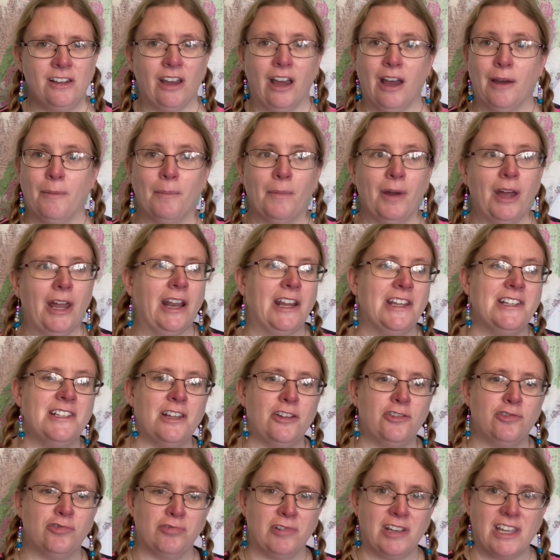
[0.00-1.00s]
And I
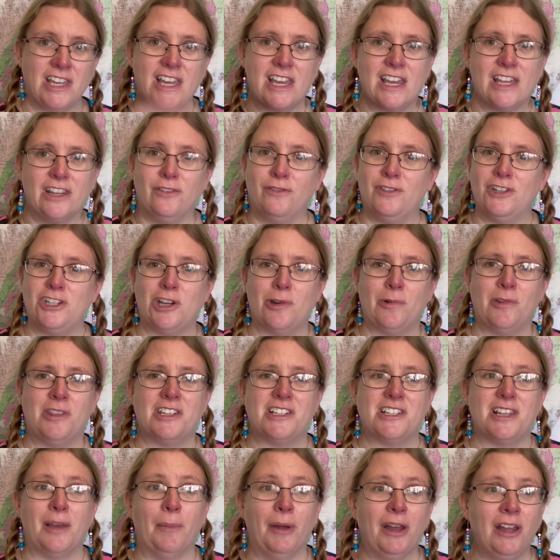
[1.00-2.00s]
said treey in the video in
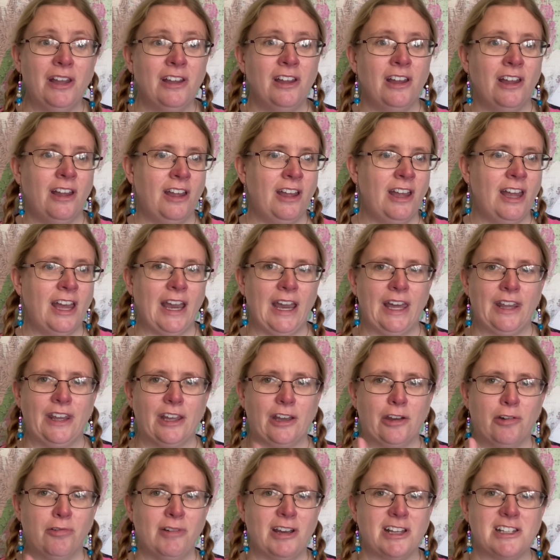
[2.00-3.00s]
the summer, and
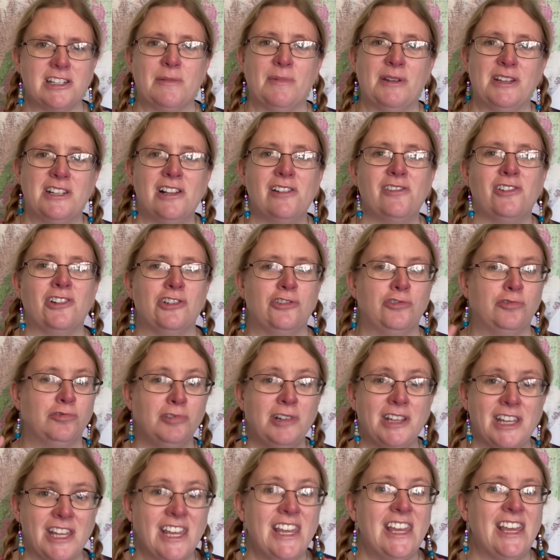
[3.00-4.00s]
then corrected myself because
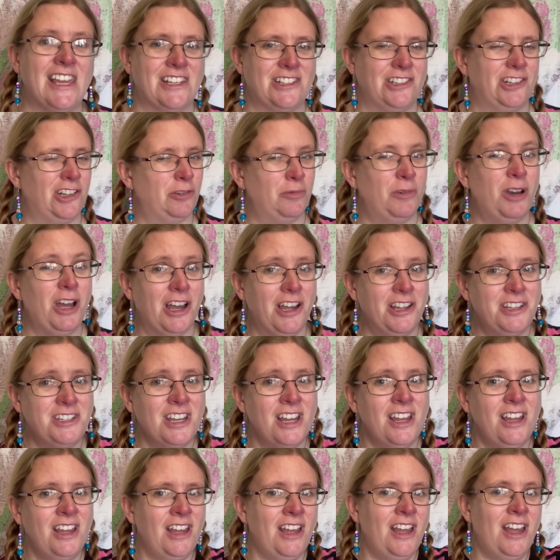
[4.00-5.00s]
tree is not a word,
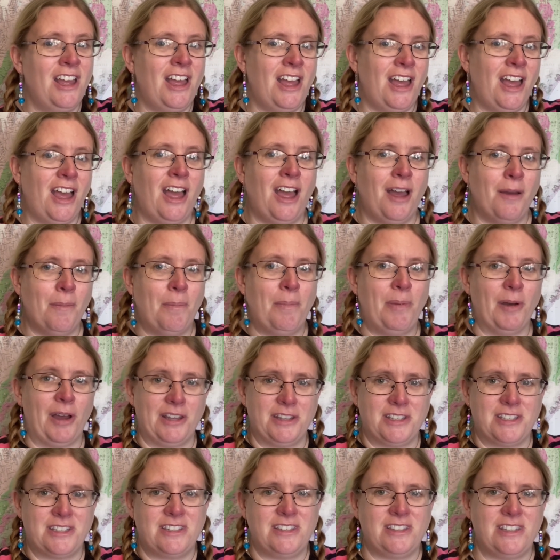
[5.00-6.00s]

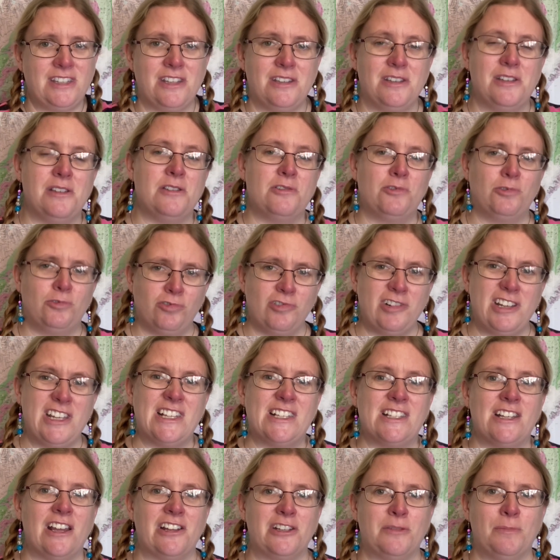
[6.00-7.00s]
but
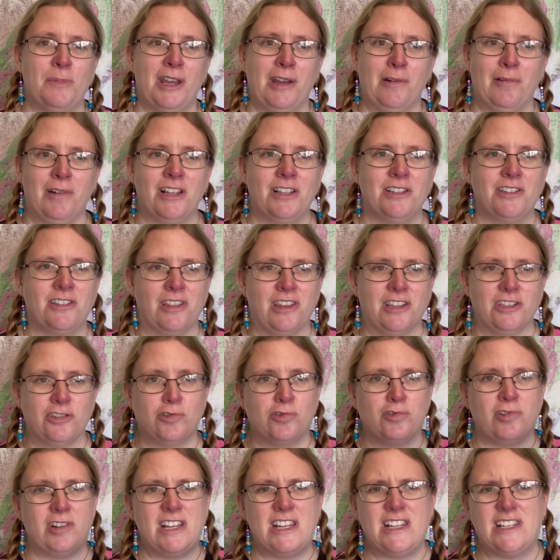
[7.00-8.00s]
trees start appearing. So there's
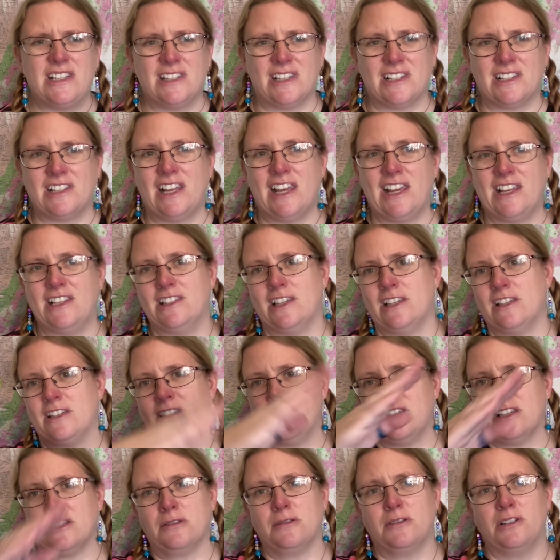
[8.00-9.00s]
trees, there's lakes,
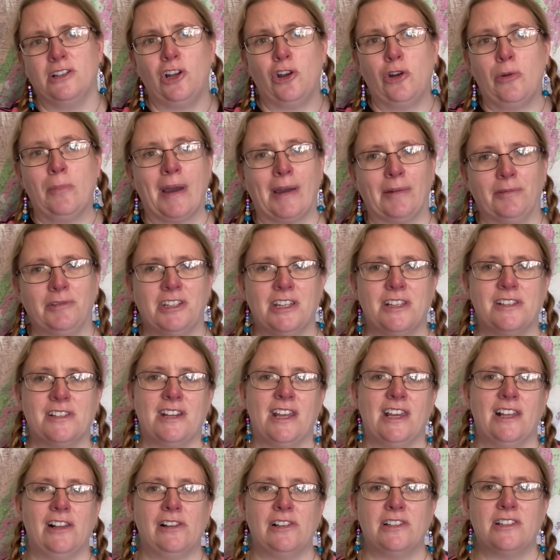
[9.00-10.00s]
there's low mountains
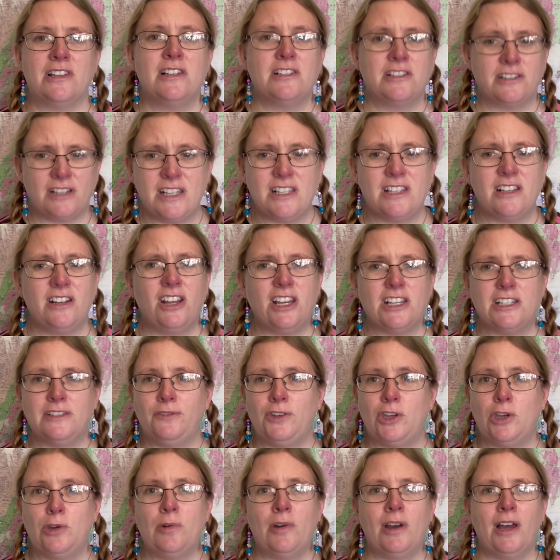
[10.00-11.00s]
and hills. It's a nice
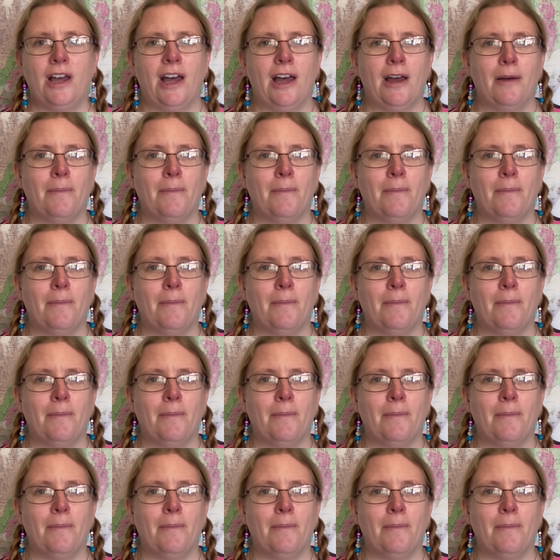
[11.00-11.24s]
view.